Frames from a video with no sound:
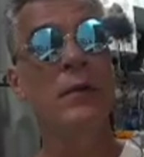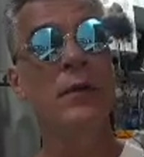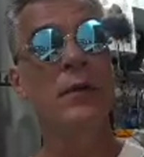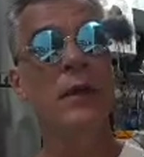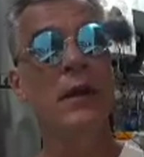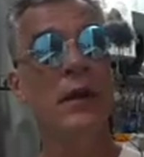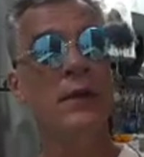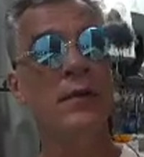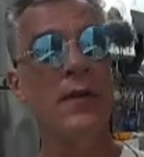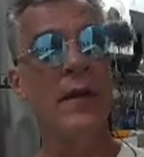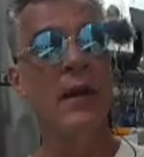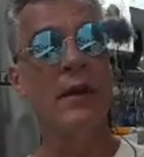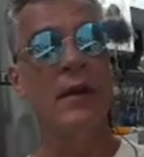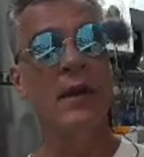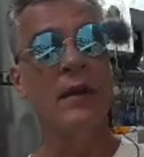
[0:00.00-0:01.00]
you can get your
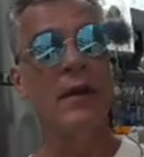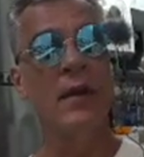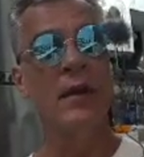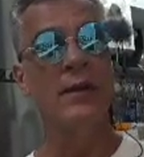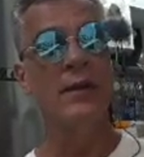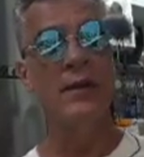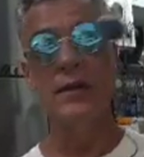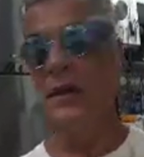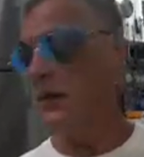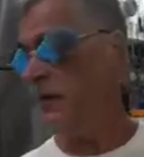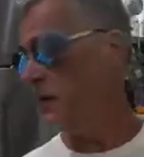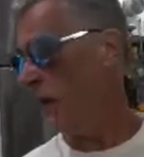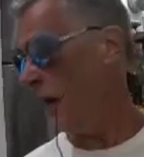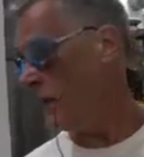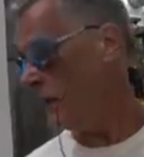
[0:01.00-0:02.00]
fingernail on and just
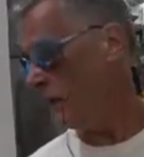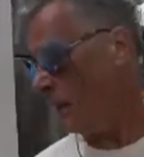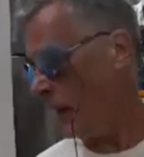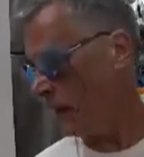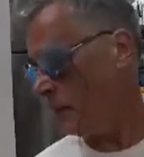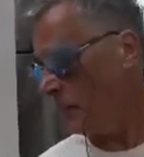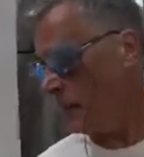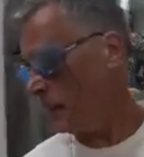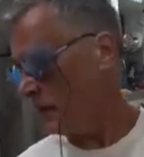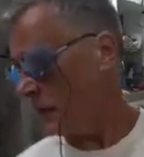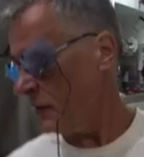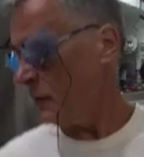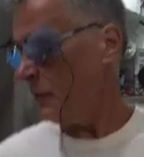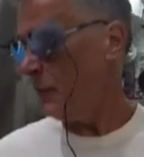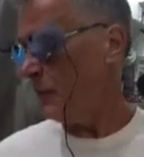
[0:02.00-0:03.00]
I could probably
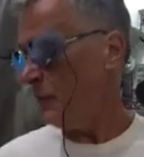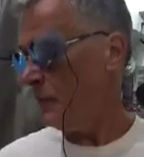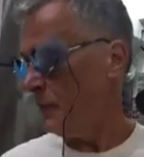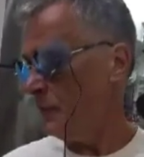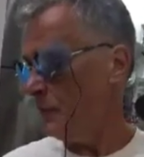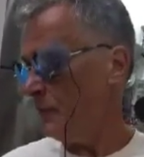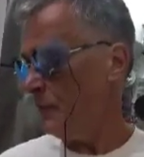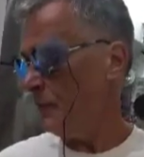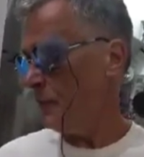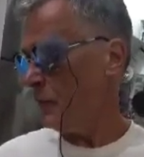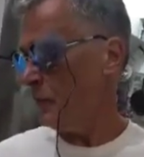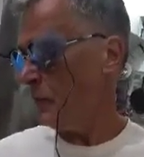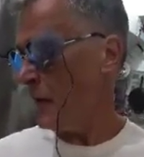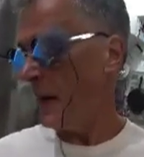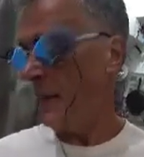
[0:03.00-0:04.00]
just
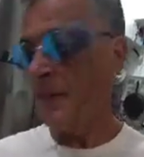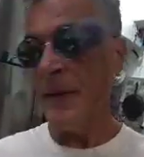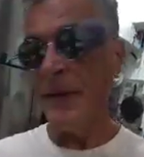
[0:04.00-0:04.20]
grab